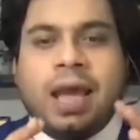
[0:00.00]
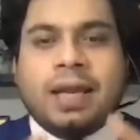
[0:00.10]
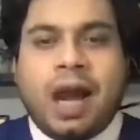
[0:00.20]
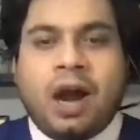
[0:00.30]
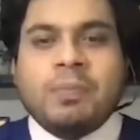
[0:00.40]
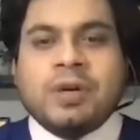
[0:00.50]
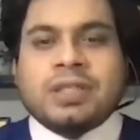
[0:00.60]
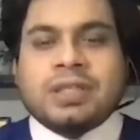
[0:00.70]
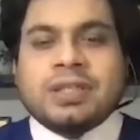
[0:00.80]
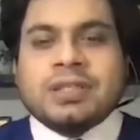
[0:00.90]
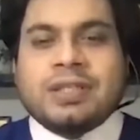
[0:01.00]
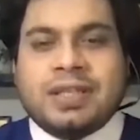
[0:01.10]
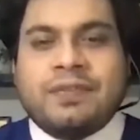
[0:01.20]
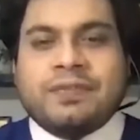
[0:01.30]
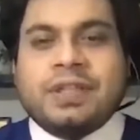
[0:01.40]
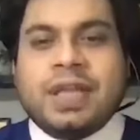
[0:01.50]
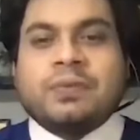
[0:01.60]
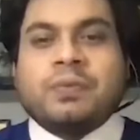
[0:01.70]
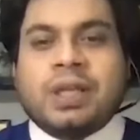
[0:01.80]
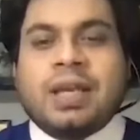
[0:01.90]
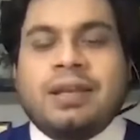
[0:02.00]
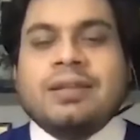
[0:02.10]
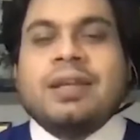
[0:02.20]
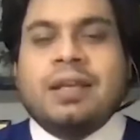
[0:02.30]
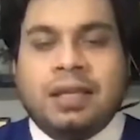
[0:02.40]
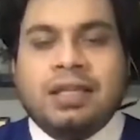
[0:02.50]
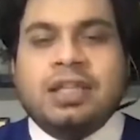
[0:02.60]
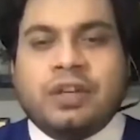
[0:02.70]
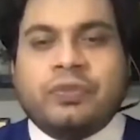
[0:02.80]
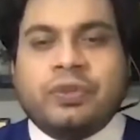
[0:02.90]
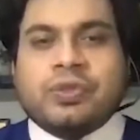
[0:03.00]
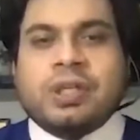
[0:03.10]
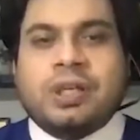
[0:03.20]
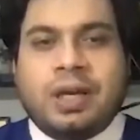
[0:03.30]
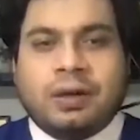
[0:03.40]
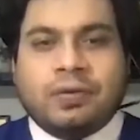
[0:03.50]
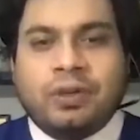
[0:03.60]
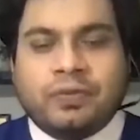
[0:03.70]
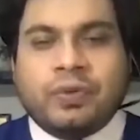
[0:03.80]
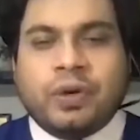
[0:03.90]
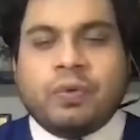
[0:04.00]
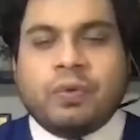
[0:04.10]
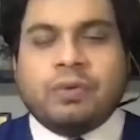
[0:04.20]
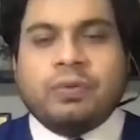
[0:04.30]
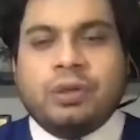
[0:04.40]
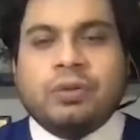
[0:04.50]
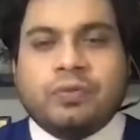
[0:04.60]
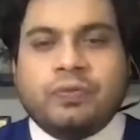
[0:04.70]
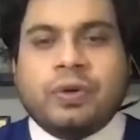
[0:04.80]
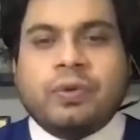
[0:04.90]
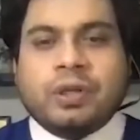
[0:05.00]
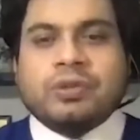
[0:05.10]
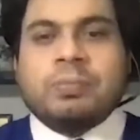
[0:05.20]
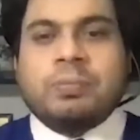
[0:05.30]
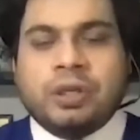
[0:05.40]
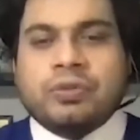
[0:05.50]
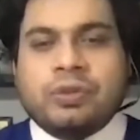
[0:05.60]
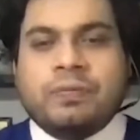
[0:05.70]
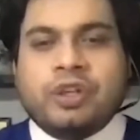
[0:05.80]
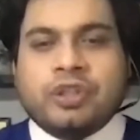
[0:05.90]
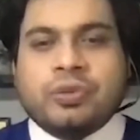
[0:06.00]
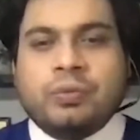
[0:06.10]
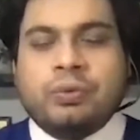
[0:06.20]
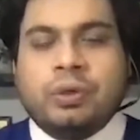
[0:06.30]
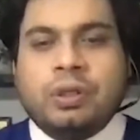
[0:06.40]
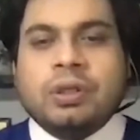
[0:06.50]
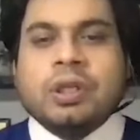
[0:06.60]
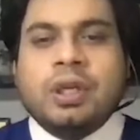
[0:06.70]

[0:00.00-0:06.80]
and how much it is left that we can in near future or going forward we look forward to bring to the virtual world